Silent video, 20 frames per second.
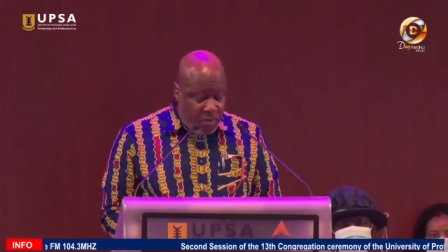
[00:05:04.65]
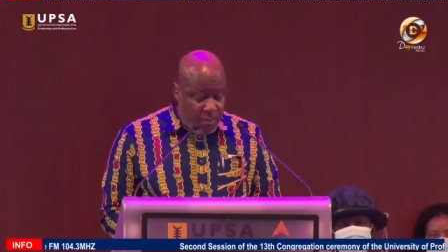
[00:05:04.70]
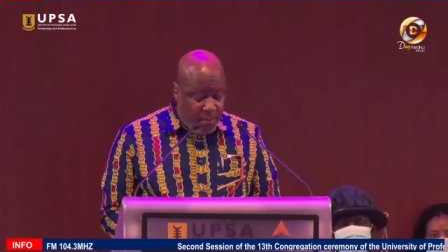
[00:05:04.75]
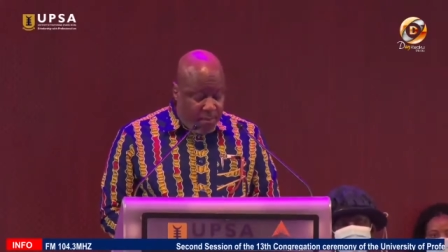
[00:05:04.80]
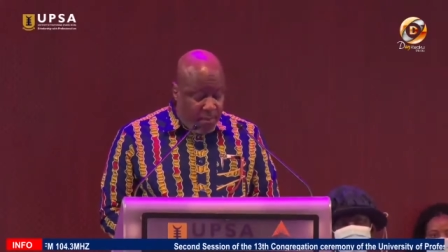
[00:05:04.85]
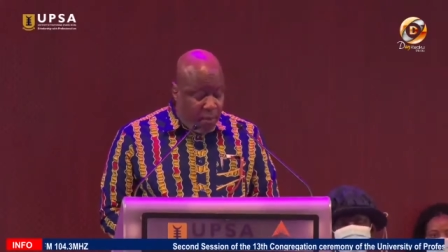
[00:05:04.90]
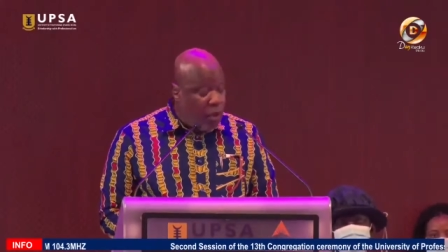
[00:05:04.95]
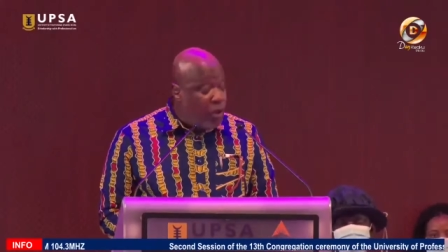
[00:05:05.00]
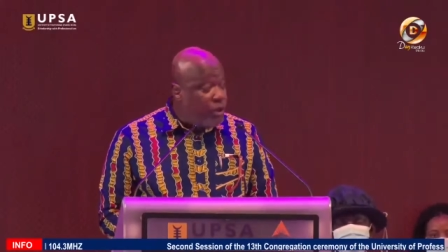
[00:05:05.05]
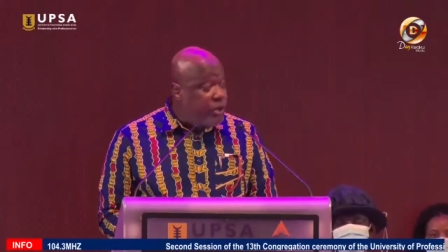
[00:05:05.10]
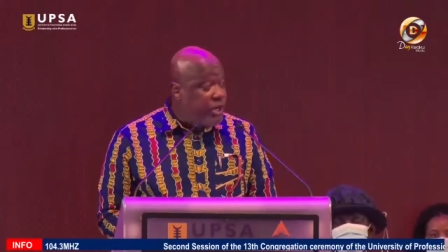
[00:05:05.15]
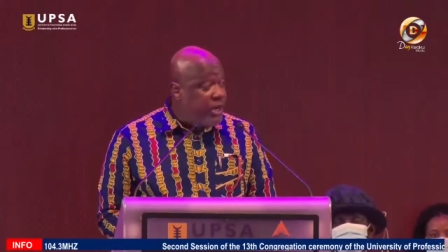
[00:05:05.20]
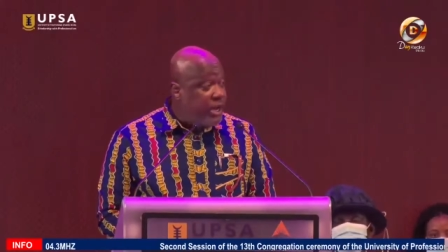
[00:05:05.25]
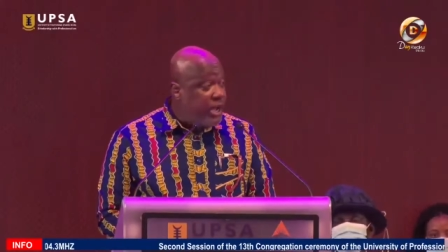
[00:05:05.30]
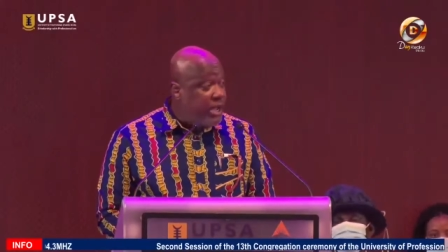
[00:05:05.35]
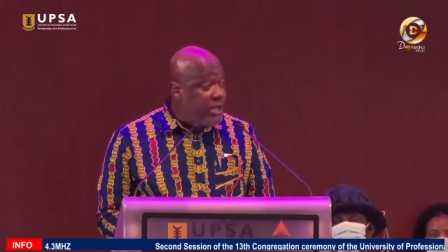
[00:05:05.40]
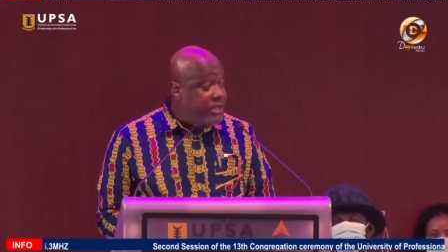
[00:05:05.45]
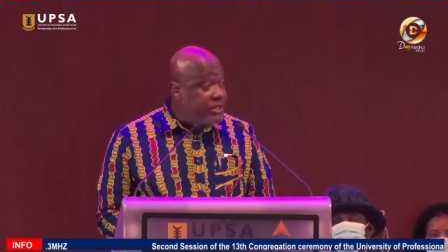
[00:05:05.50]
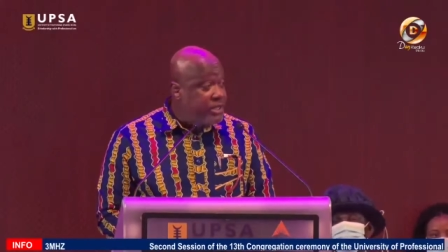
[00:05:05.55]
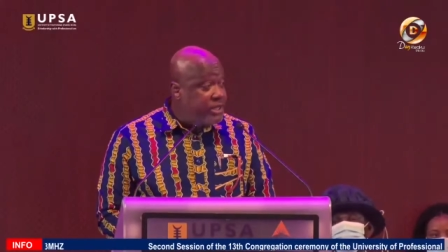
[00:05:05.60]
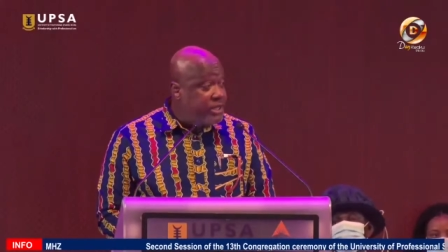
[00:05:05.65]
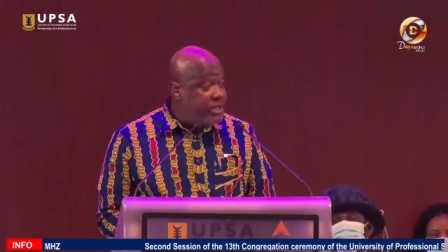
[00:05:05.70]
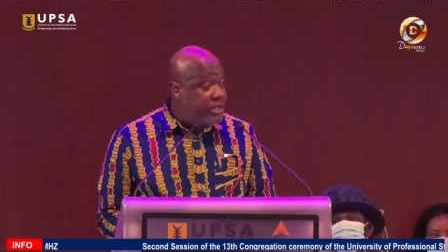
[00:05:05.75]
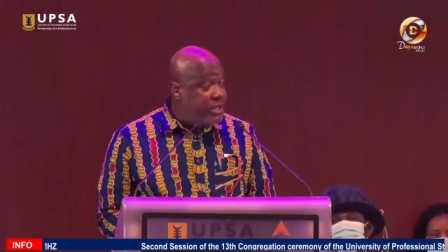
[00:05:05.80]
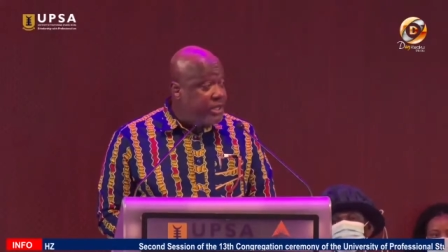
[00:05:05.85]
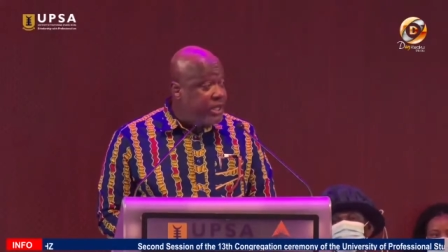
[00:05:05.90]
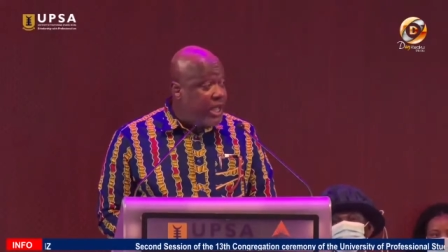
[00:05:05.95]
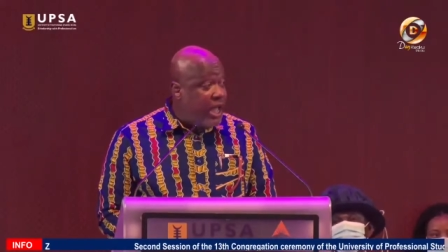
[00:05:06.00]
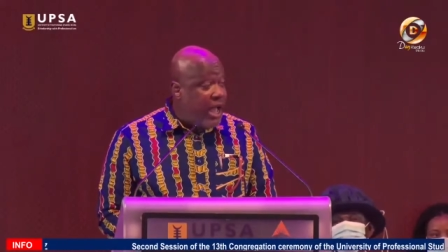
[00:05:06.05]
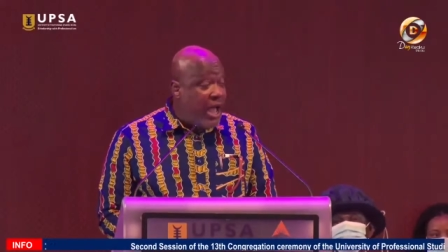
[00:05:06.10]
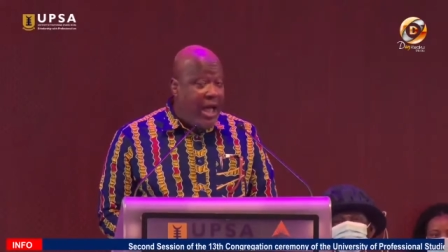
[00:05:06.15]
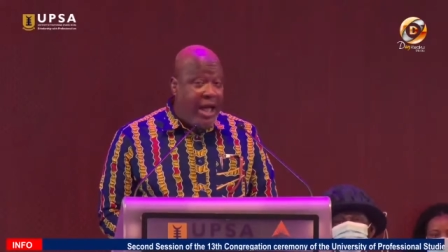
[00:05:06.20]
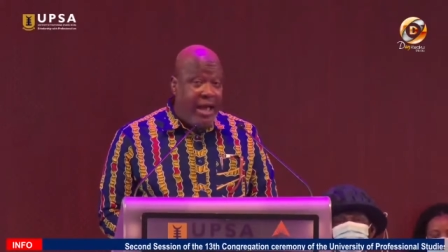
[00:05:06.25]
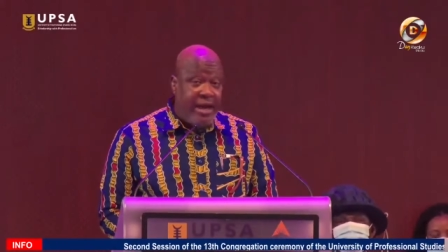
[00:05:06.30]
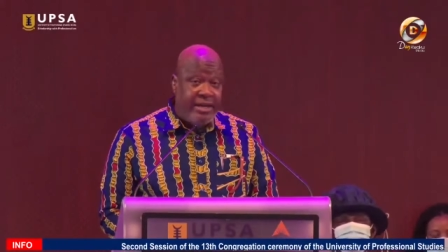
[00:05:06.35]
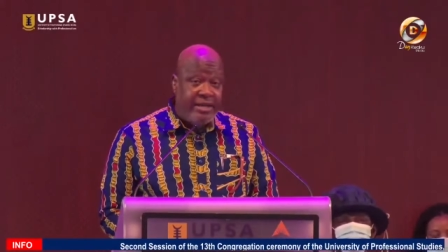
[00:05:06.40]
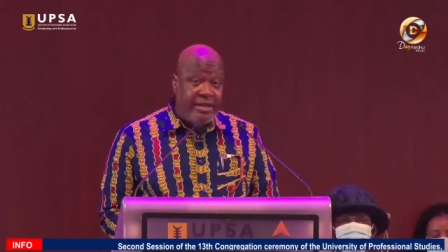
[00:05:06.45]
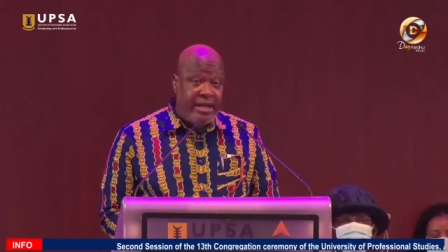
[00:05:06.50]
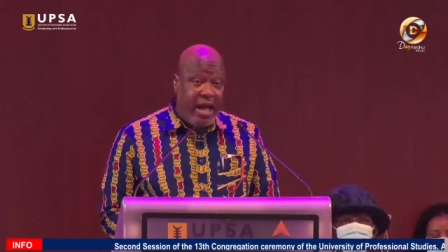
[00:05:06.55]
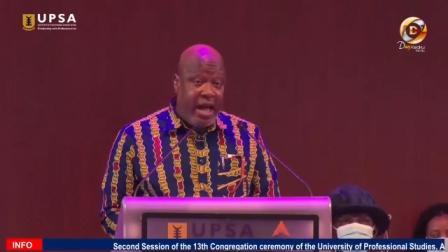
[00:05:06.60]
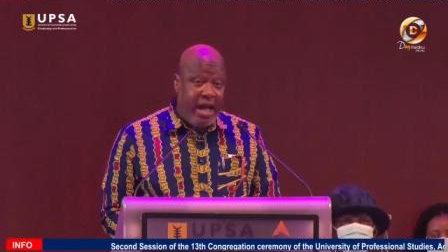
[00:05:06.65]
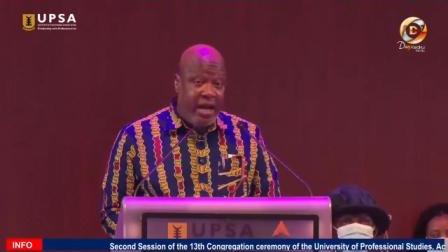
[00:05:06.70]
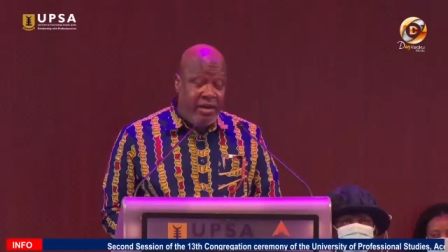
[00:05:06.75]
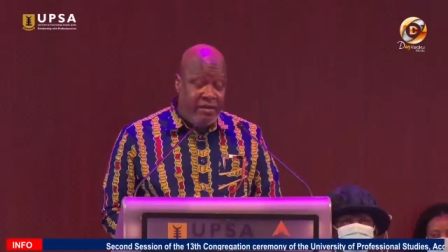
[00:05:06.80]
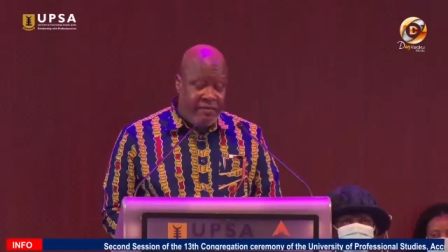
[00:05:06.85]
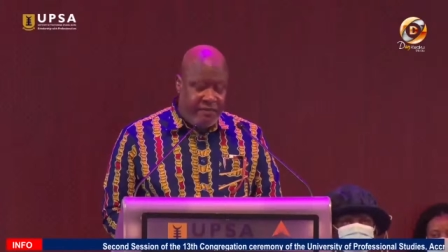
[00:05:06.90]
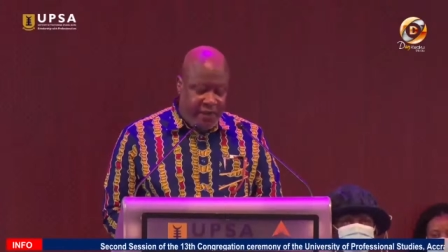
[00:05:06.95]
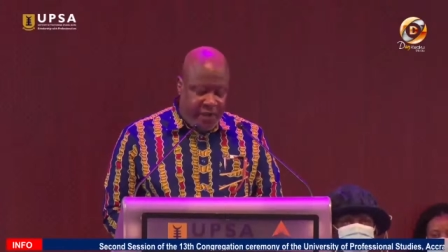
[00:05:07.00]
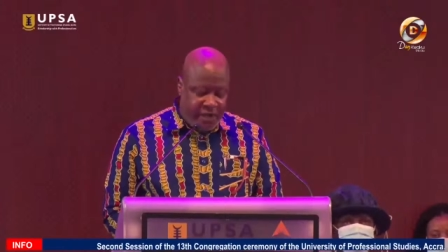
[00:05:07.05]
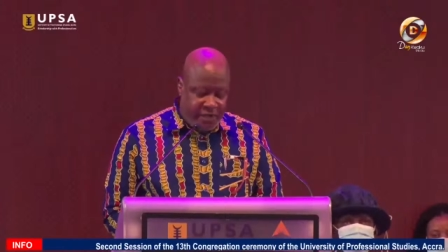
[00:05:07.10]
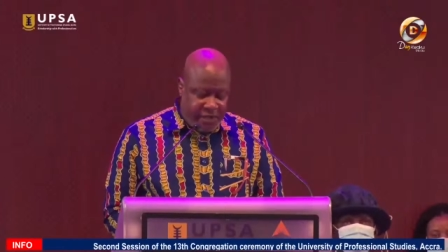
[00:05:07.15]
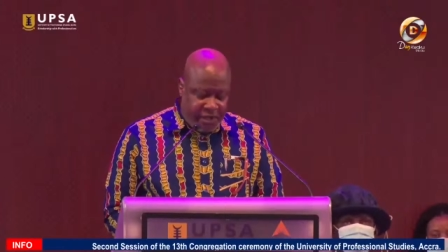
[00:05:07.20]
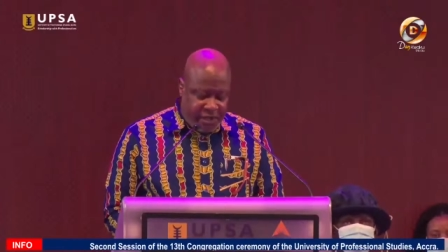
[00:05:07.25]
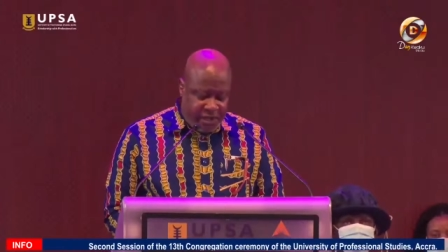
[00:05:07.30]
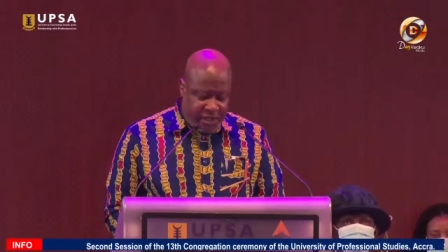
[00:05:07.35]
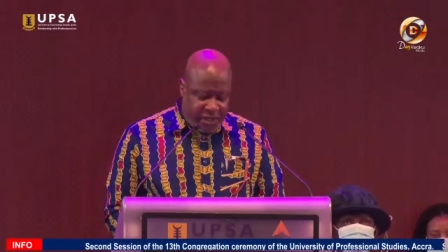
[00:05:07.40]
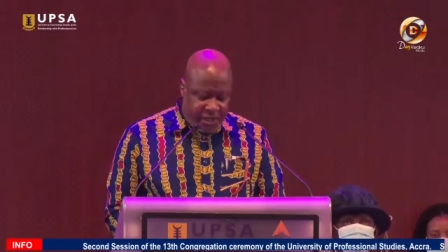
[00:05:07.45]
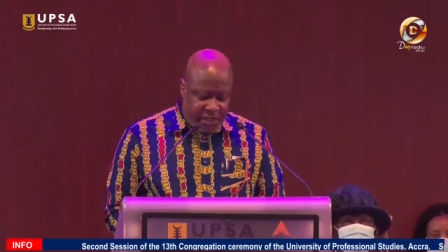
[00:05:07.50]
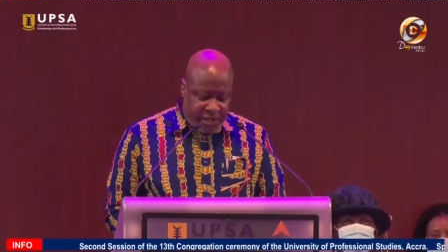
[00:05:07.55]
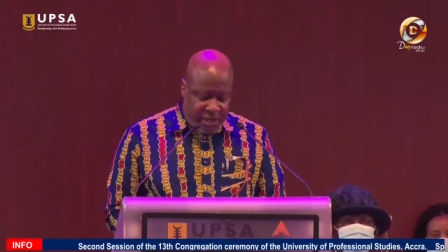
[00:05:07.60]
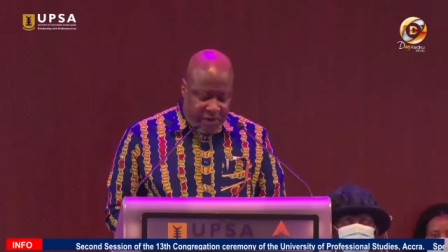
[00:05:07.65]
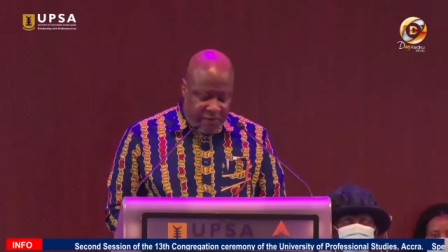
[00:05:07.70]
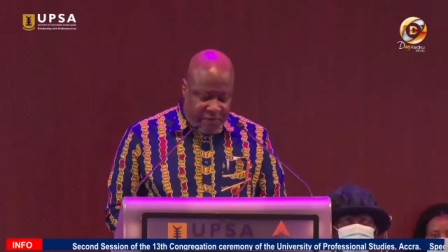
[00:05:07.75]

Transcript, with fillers: modernizing and elevating this